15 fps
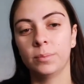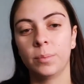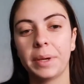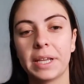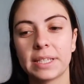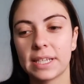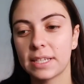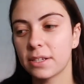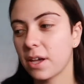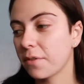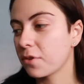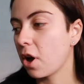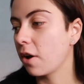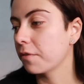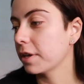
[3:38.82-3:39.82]
because I still
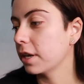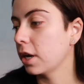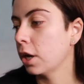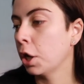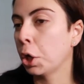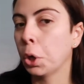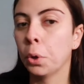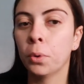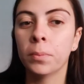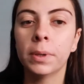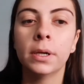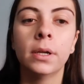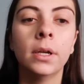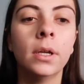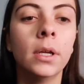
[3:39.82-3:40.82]
have coffee at
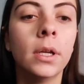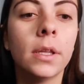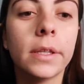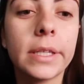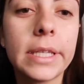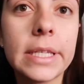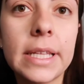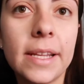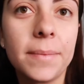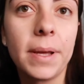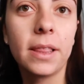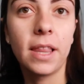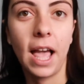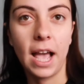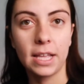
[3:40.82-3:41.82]
home. This is like
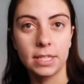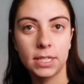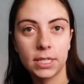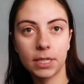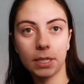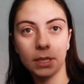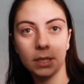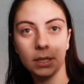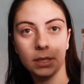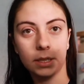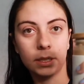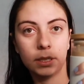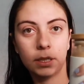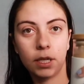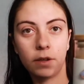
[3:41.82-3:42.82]
my last
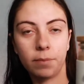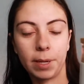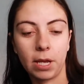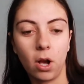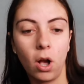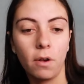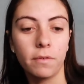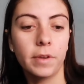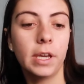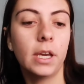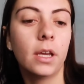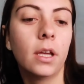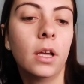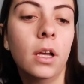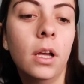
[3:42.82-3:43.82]
of my
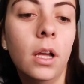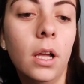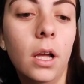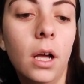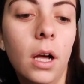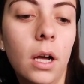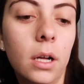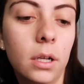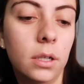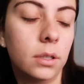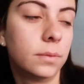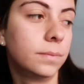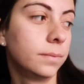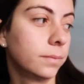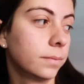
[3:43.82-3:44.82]
coffee. I